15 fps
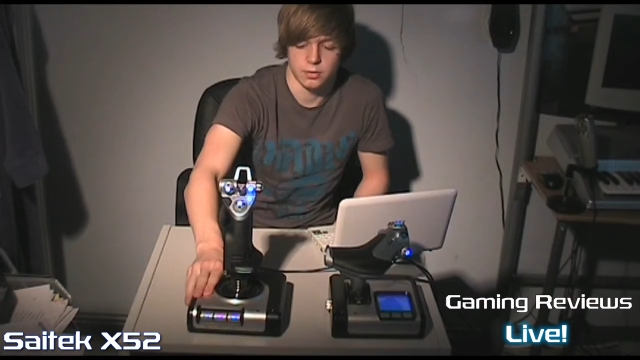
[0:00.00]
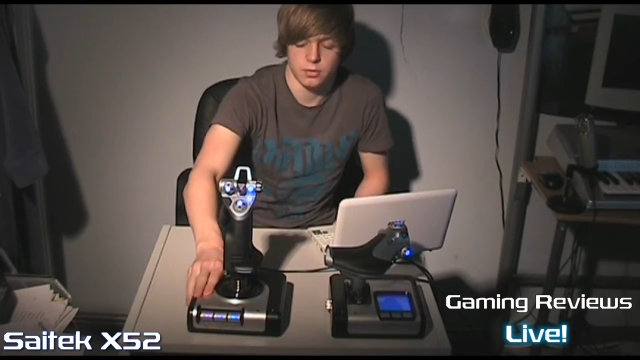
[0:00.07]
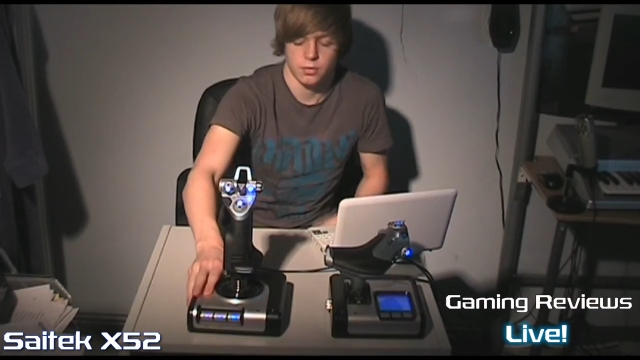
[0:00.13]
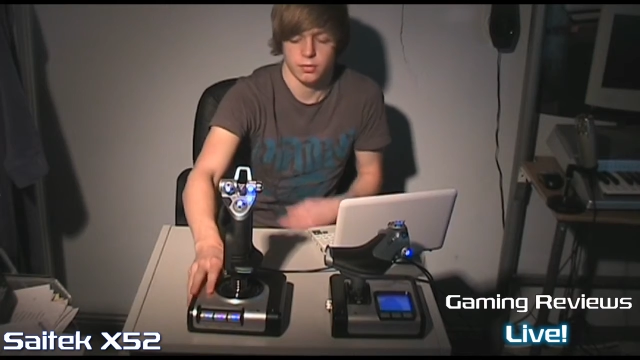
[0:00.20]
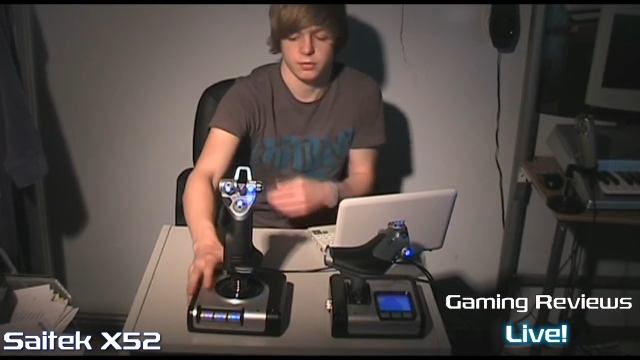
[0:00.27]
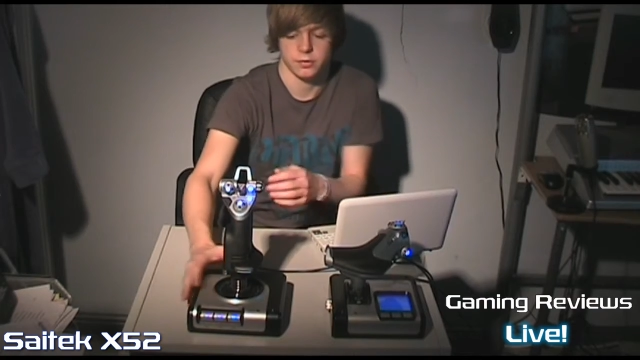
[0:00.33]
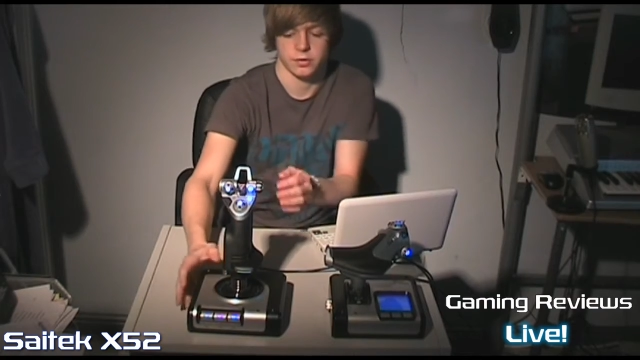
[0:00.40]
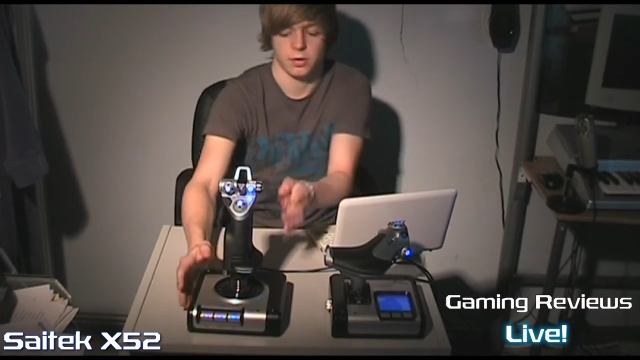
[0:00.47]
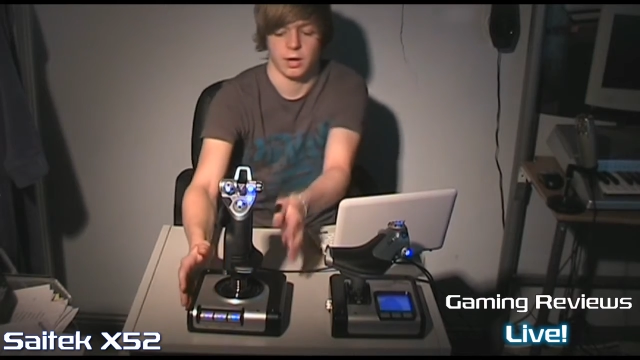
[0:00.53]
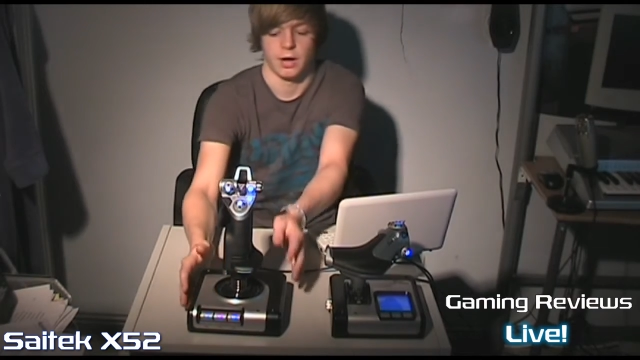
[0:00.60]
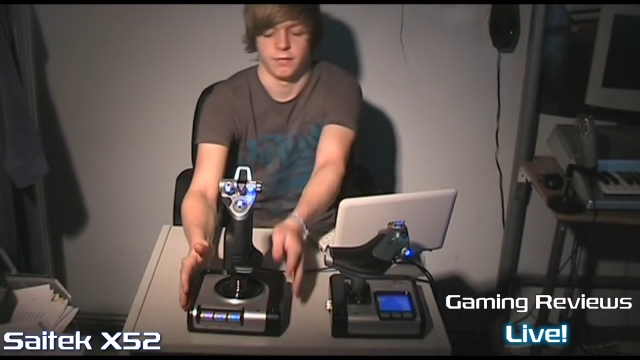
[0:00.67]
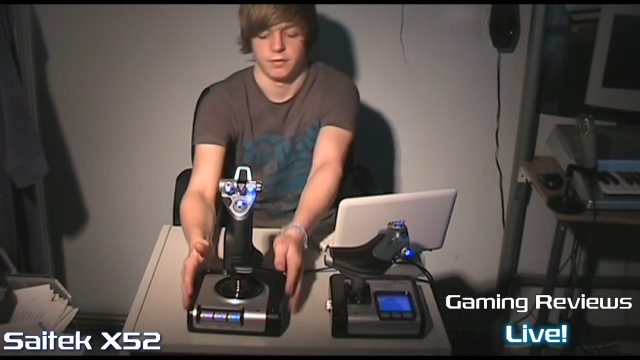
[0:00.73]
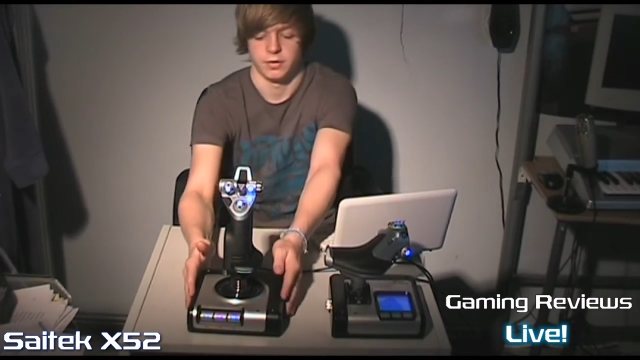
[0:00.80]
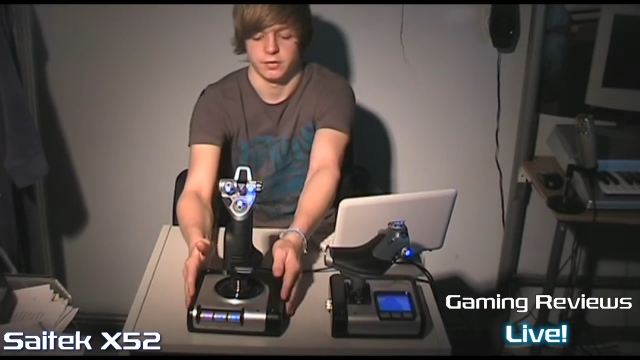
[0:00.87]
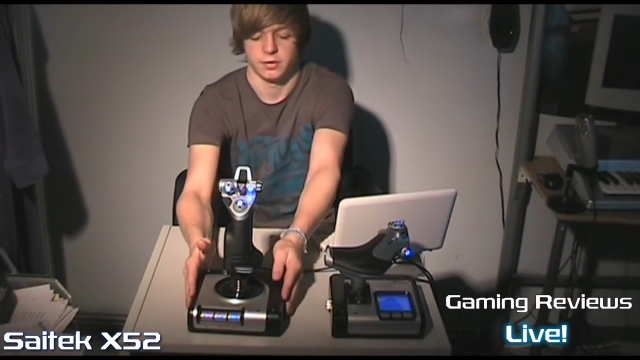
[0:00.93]
not so
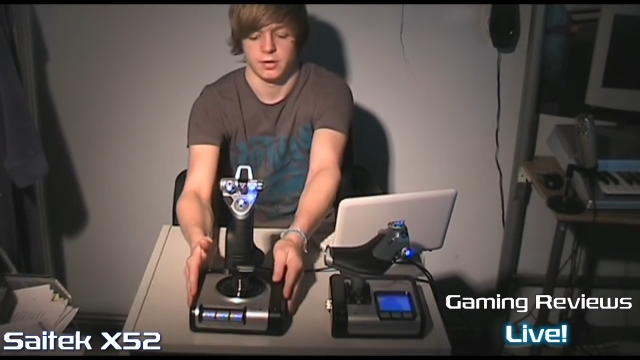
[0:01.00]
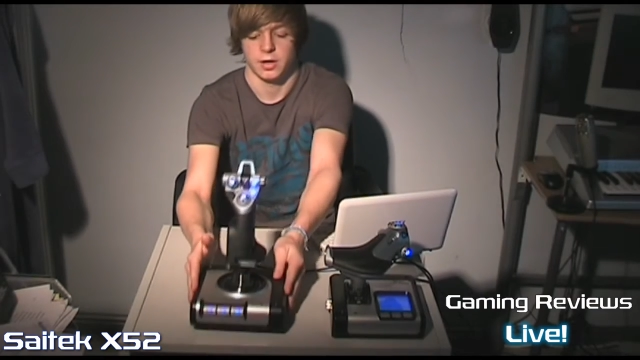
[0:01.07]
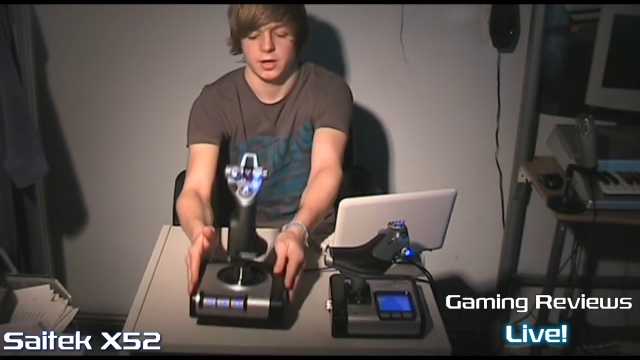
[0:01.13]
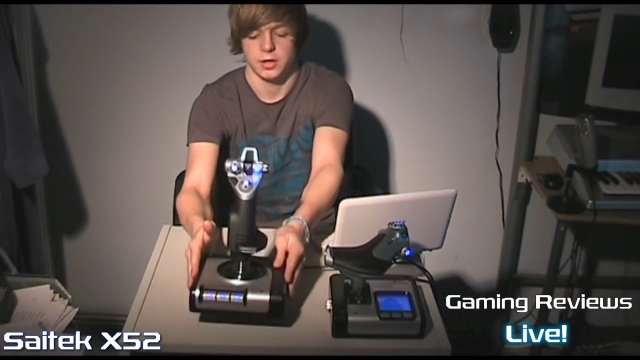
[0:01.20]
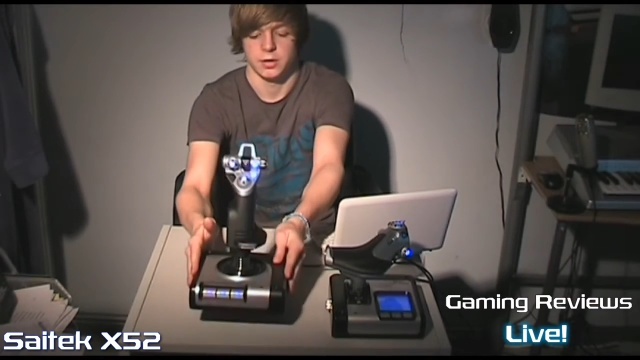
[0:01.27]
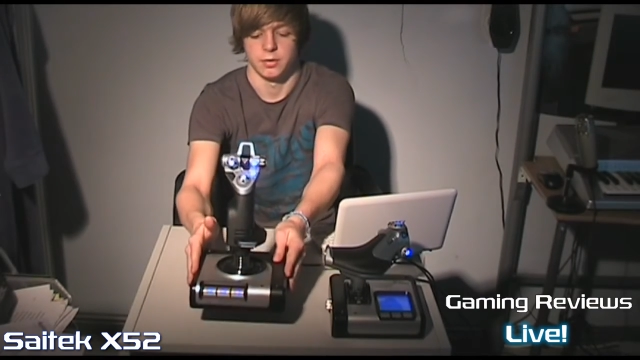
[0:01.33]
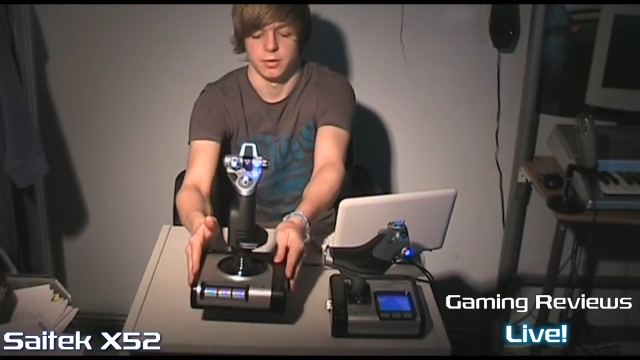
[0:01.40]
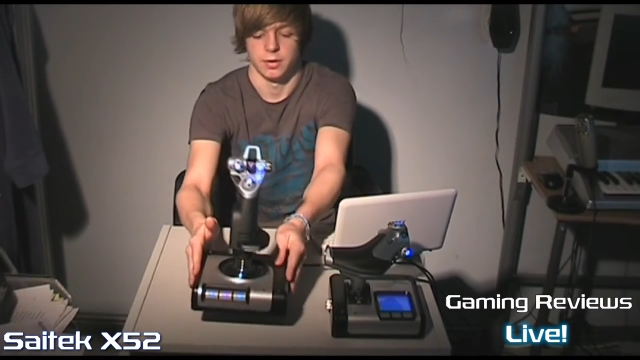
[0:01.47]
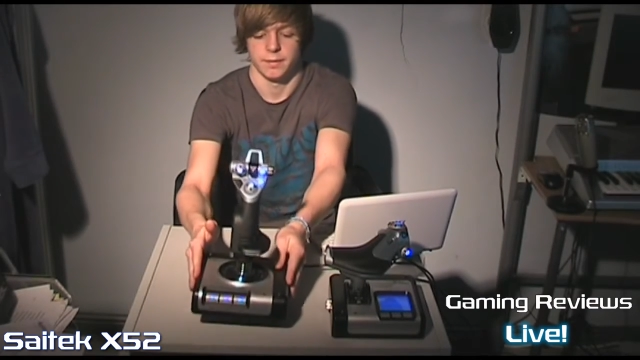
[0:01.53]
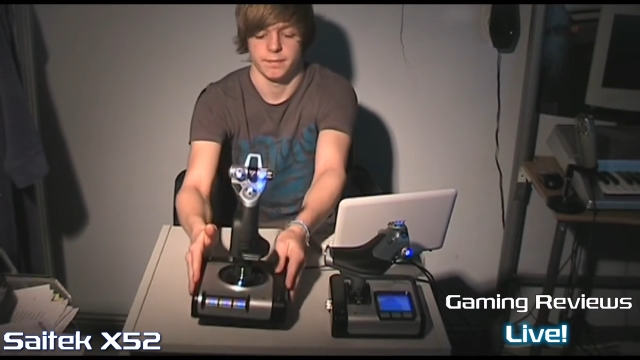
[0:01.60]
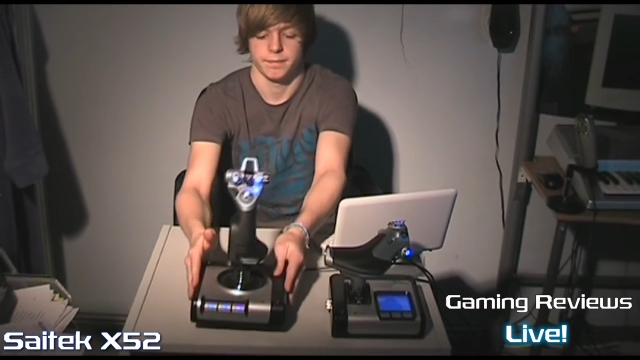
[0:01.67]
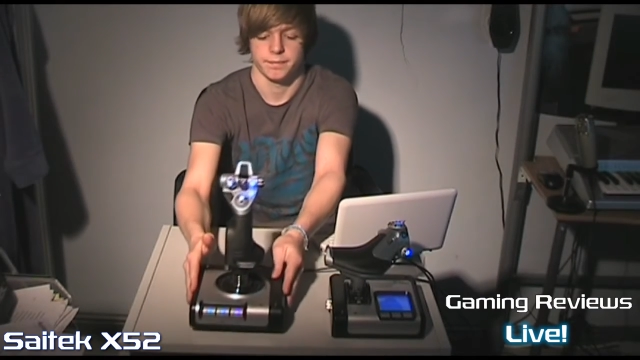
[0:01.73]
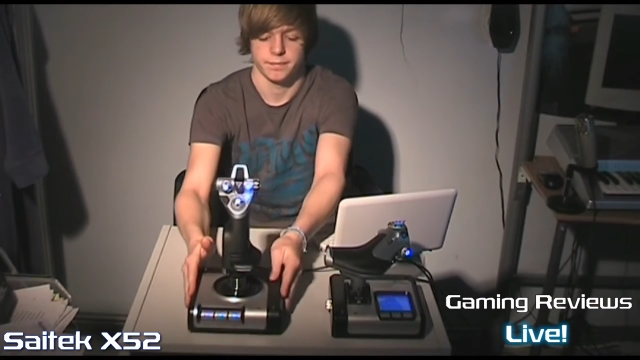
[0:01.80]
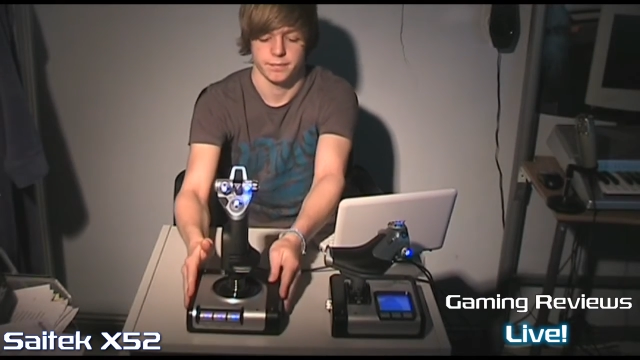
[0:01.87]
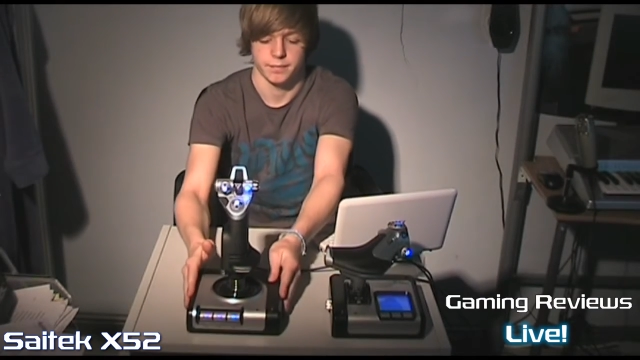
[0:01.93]
heavy, it's a light unit,
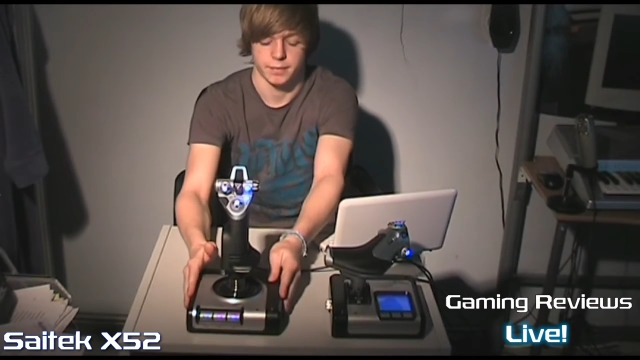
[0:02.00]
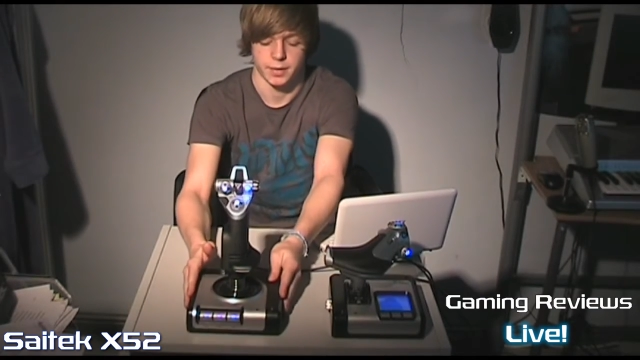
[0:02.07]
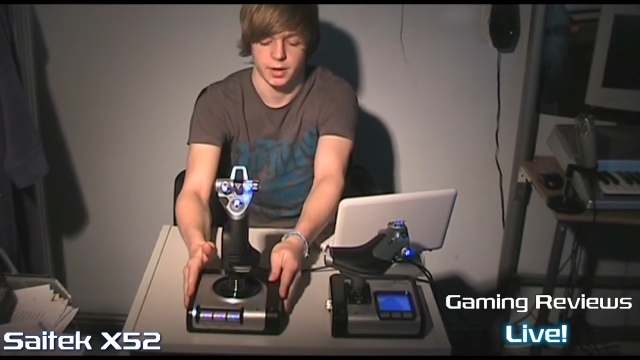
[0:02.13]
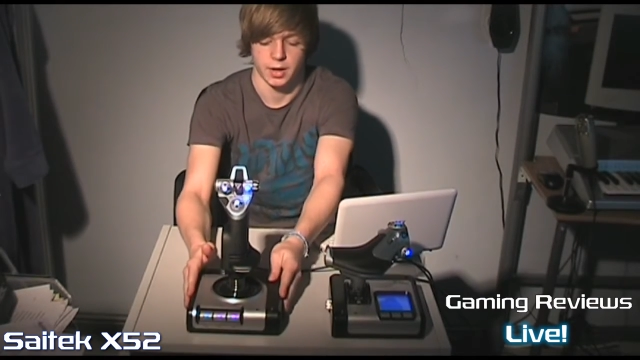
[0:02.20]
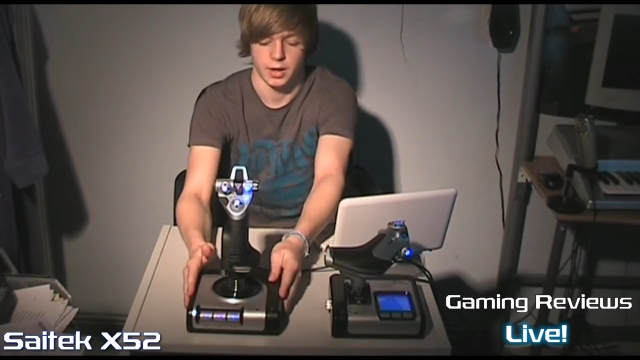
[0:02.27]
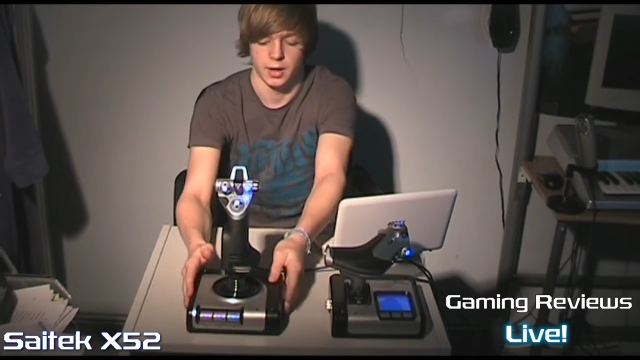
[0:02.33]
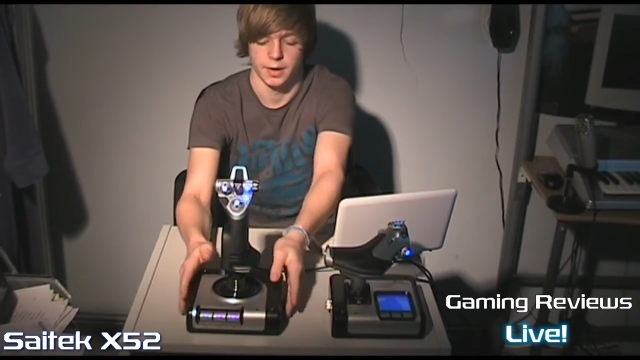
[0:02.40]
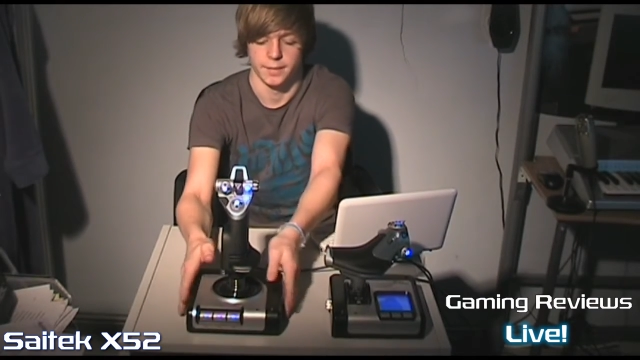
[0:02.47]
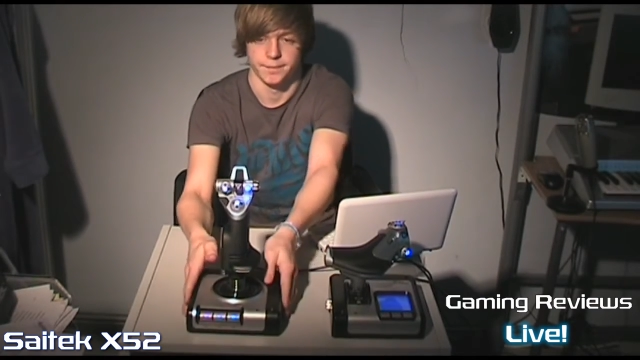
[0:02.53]
but